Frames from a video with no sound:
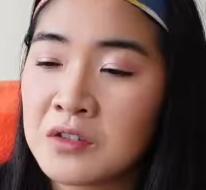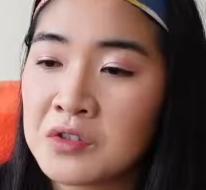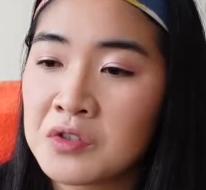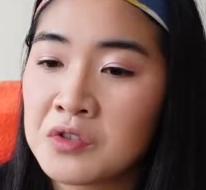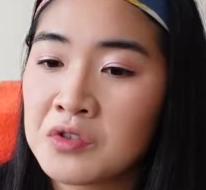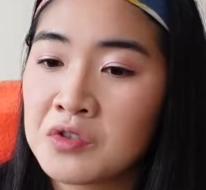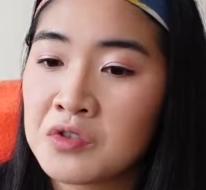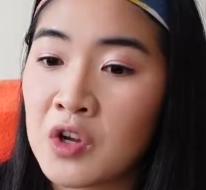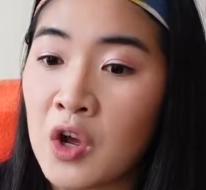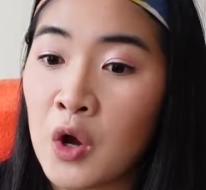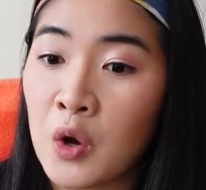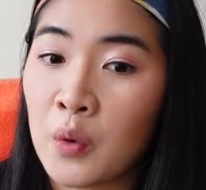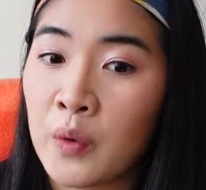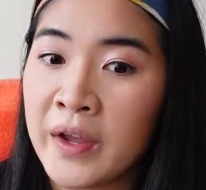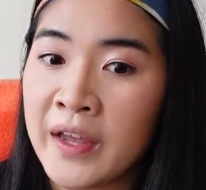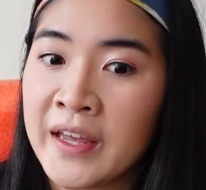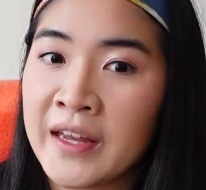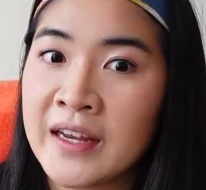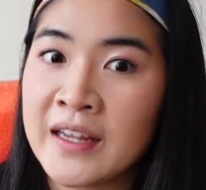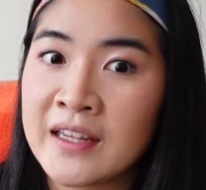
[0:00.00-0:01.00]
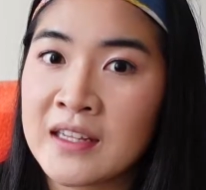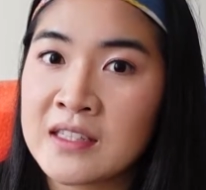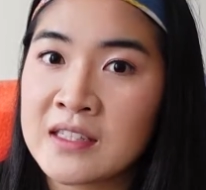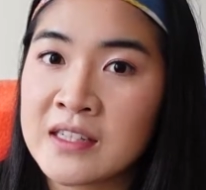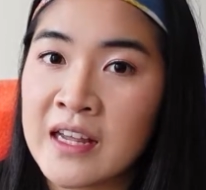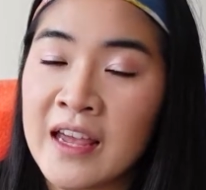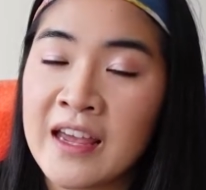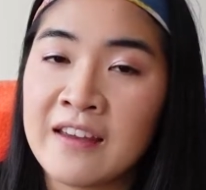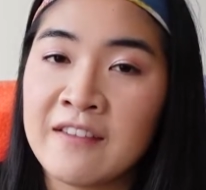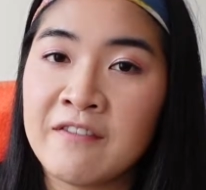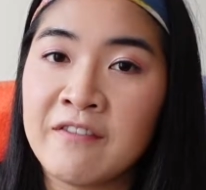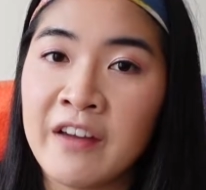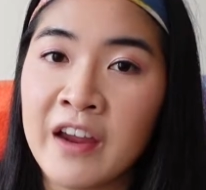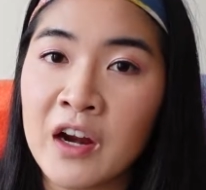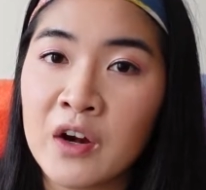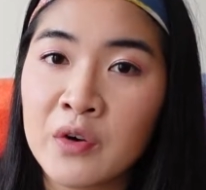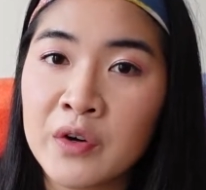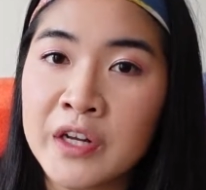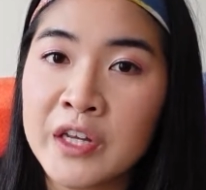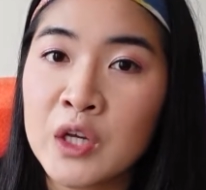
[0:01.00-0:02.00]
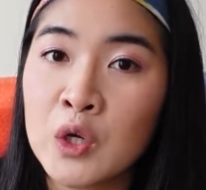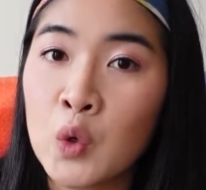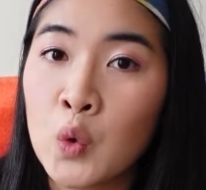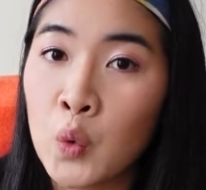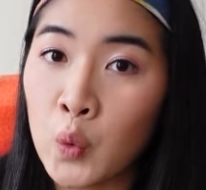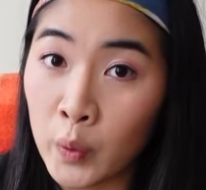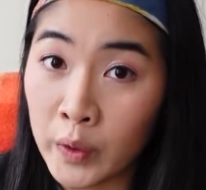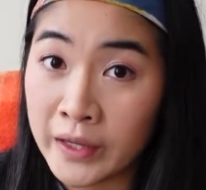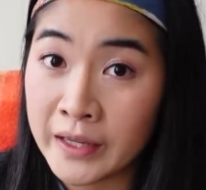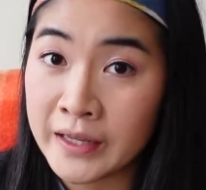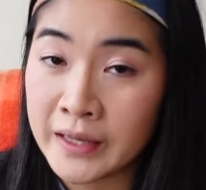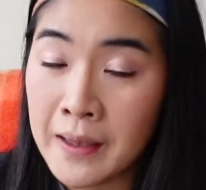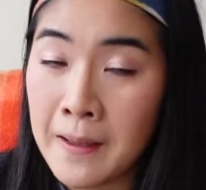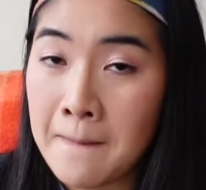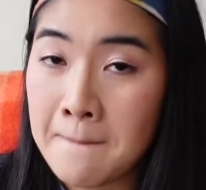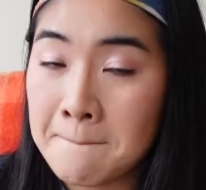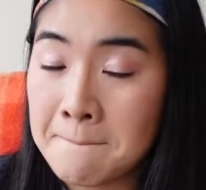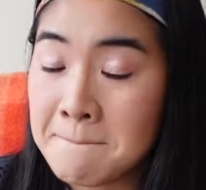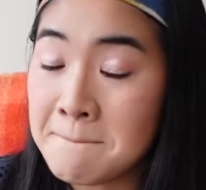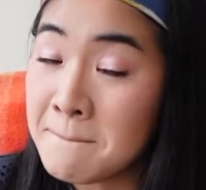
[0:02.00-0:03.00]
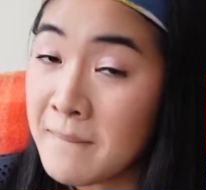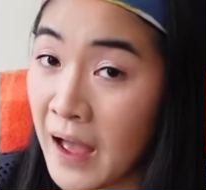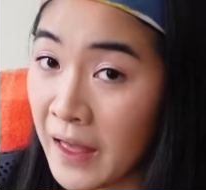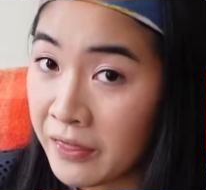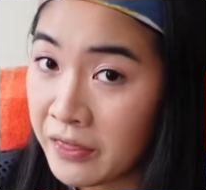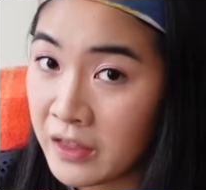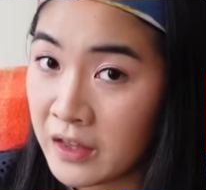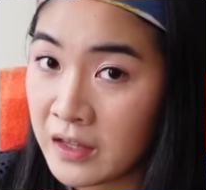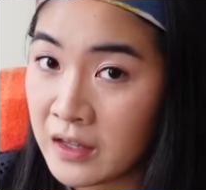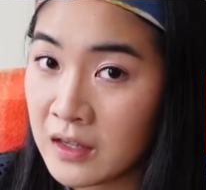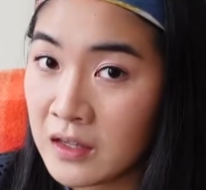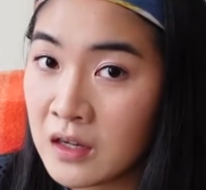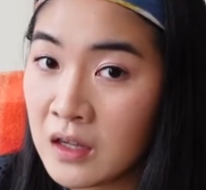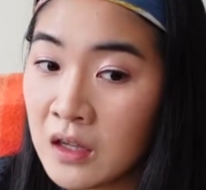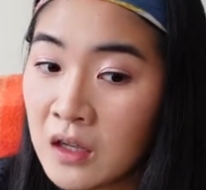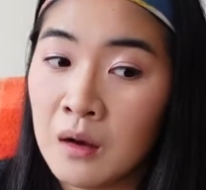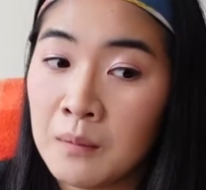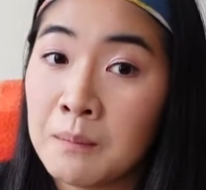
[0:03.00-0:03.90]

So it is a very quick method,